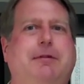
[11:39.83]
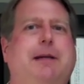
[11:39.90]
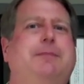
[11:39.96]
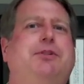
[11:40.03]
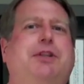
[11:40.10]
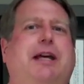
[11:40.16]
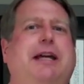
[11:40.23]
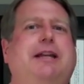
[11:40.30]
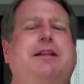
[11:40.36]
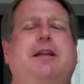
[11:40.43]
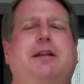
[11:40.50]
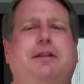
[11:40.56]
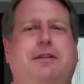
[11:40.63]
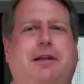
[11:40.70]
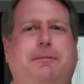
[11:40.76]
website,
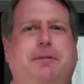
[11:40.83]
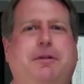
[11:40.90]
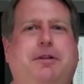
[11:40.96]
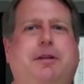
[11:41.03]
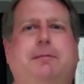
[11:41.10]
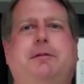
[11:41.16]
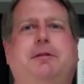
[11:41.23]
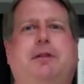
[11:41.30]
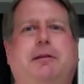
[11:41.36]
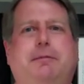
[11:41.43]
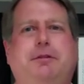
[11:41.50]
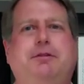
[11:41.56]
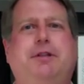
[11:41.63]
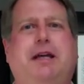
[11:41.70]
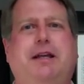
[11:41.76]

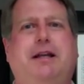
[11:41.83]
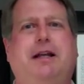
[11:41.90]
www.iabne.org.